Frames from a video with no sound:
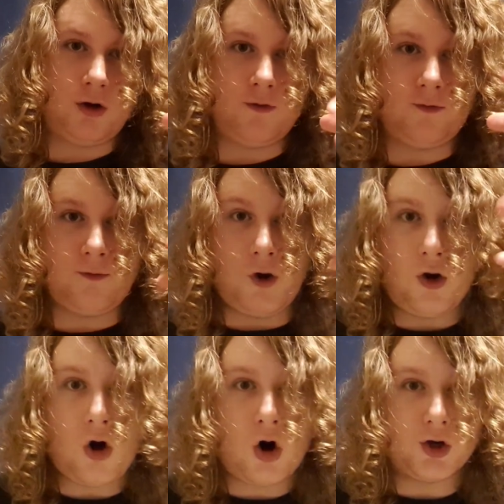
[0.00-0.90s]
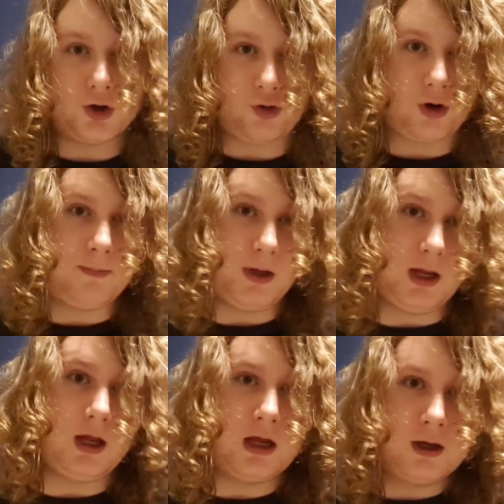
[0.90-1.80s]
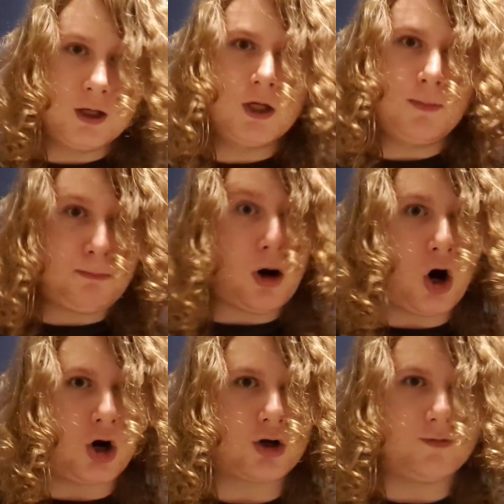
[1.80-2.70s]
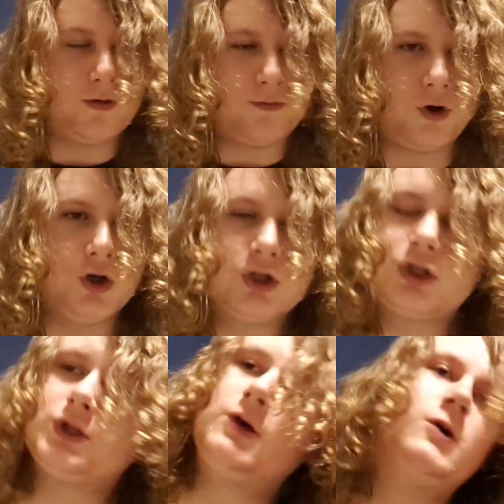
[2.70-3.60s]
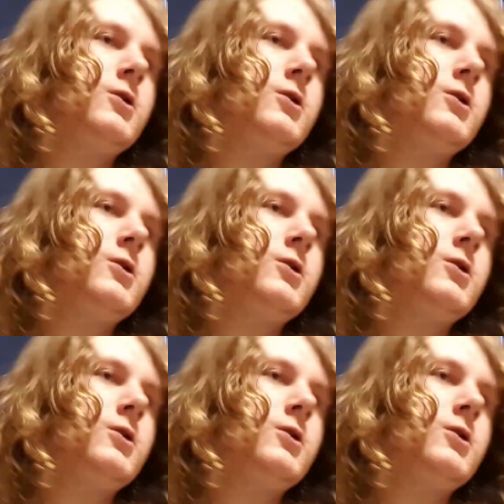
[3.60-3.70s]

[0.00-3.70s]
of non-creepy part of it first.